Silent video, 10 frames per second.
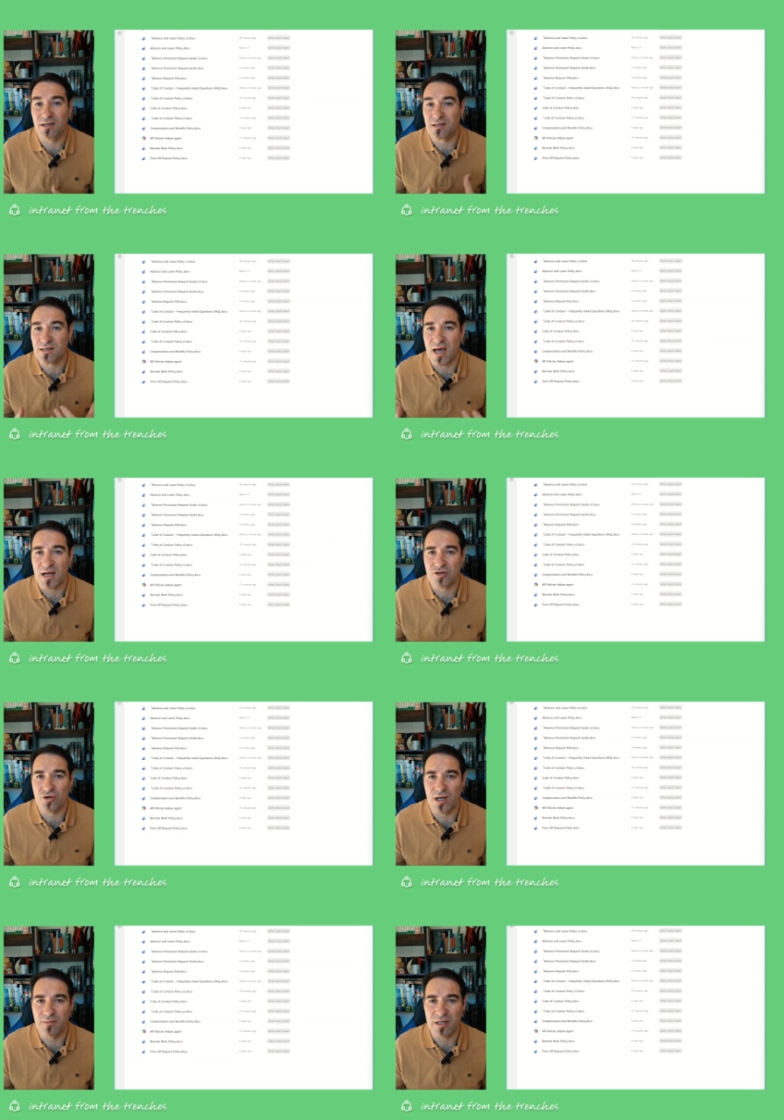it's
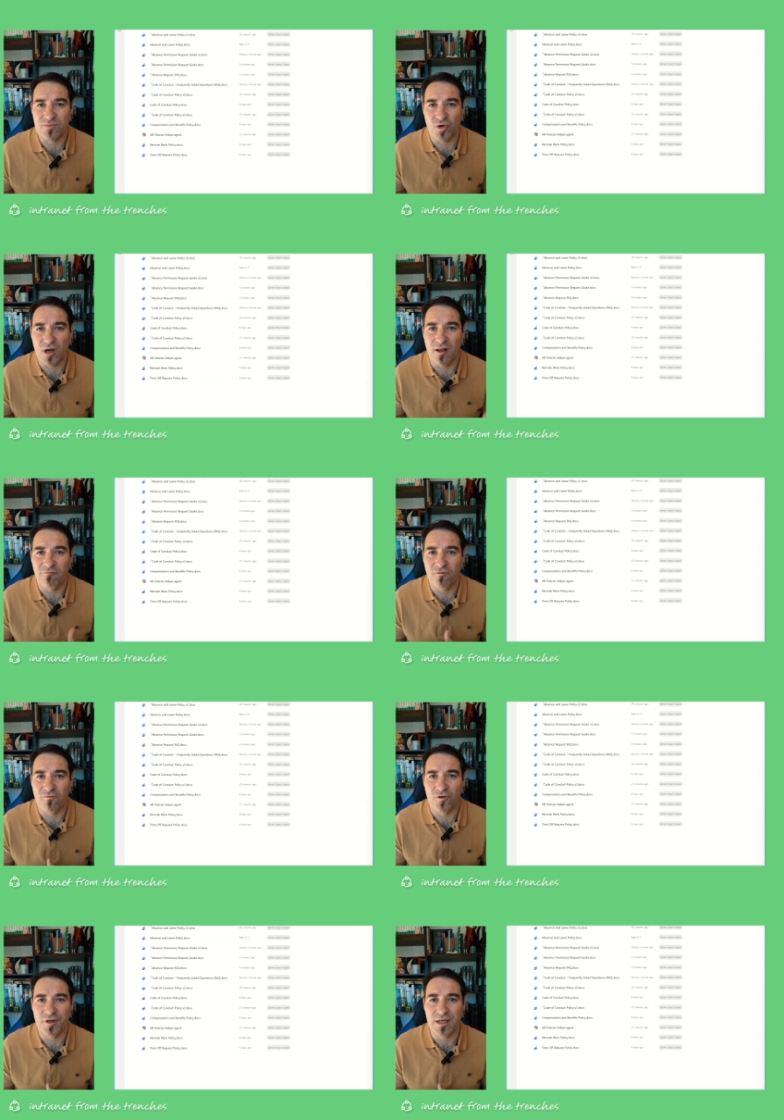actually much more helpful
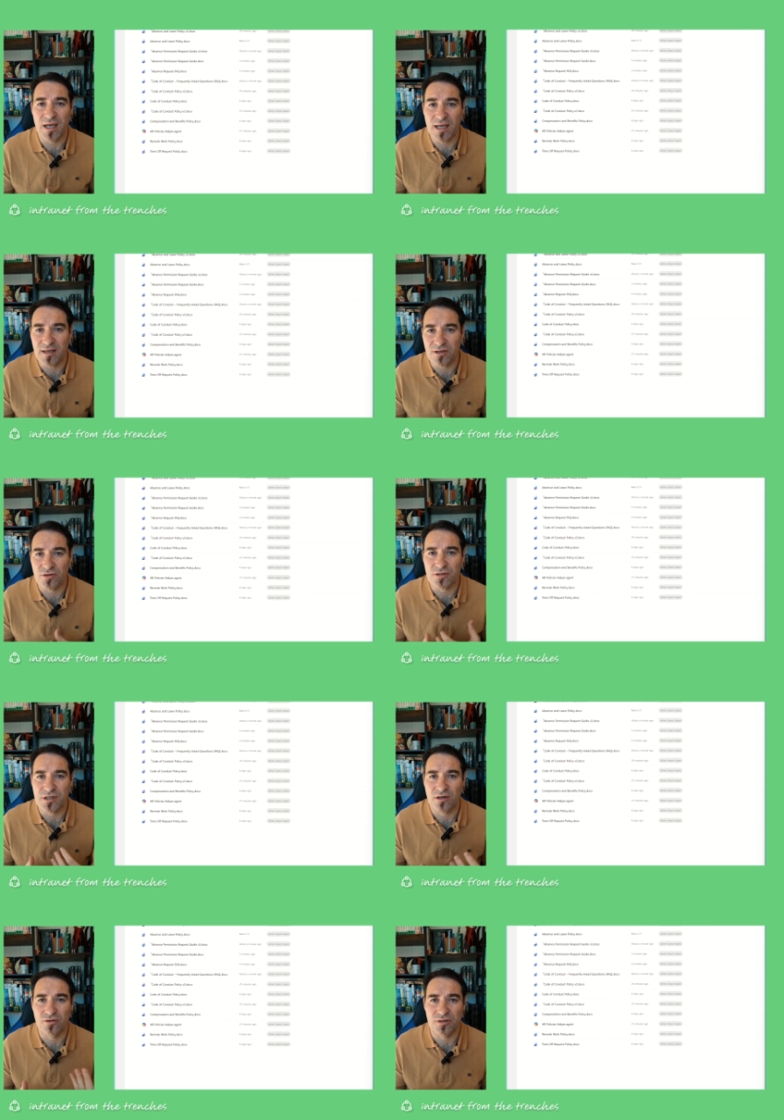for the editors
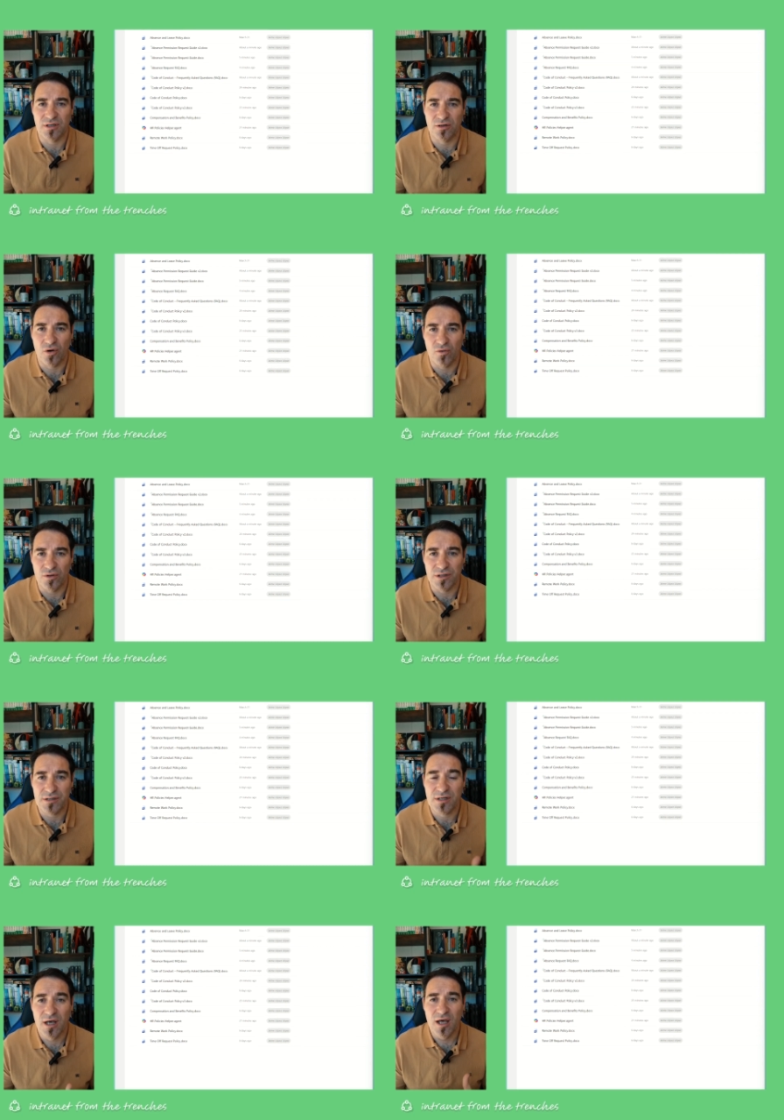and content
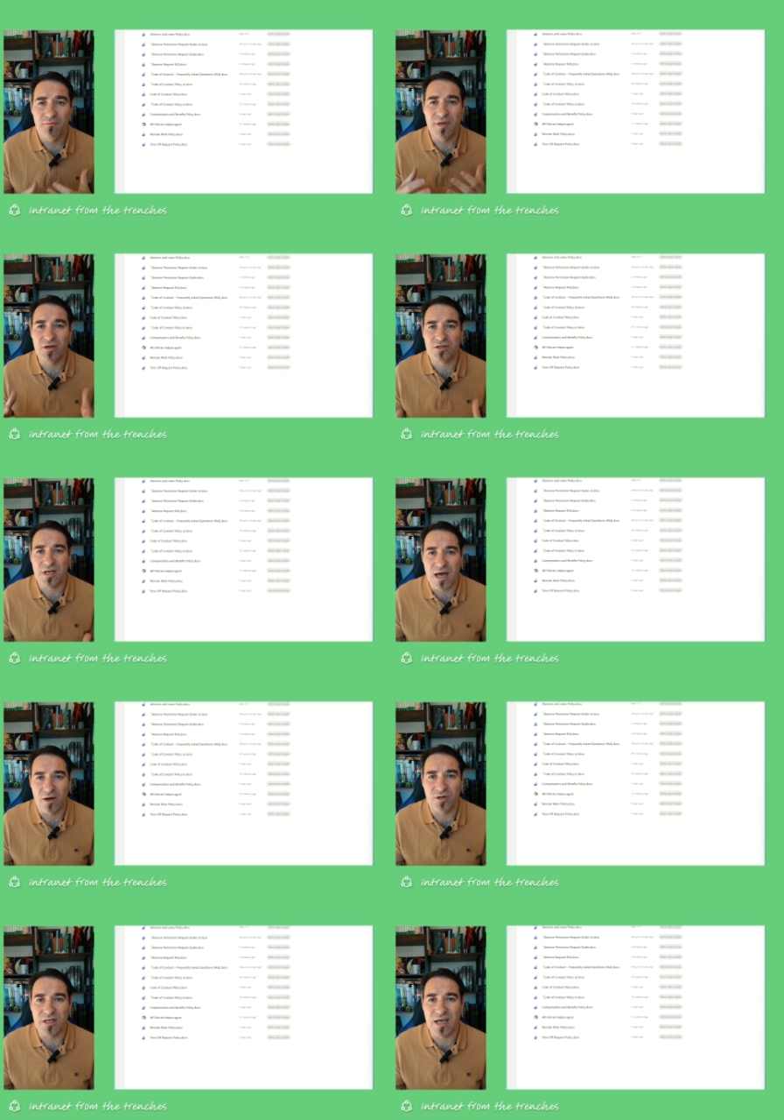owners because
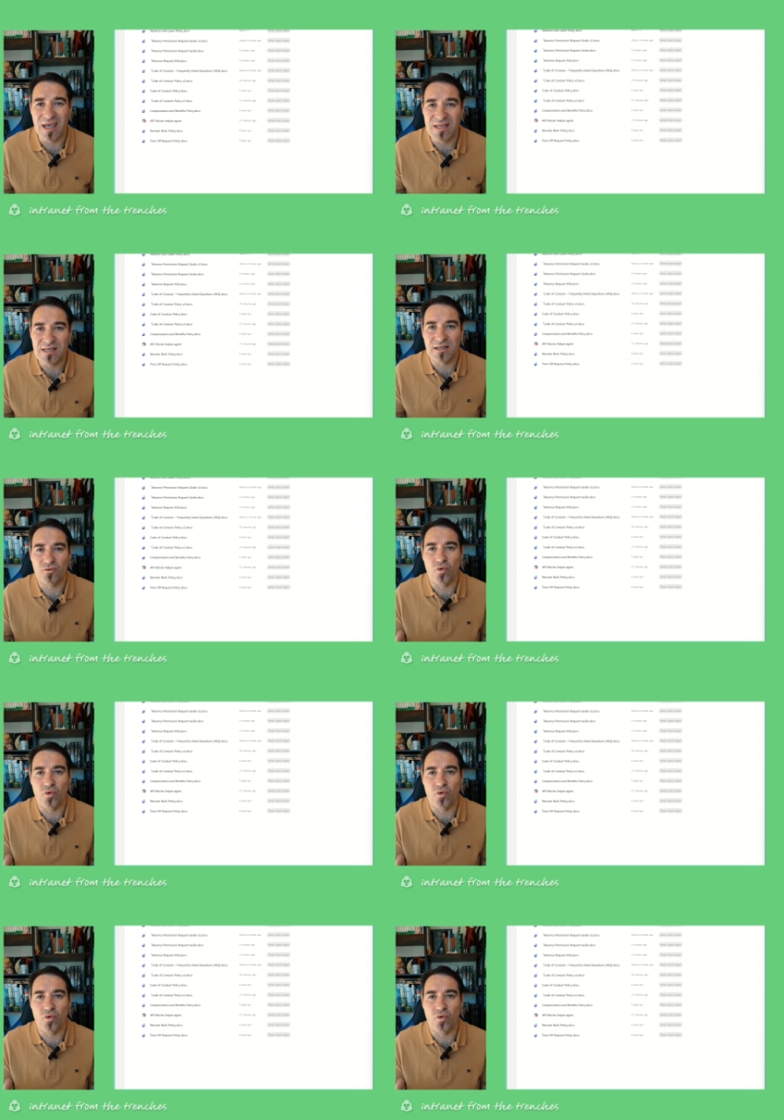now the agent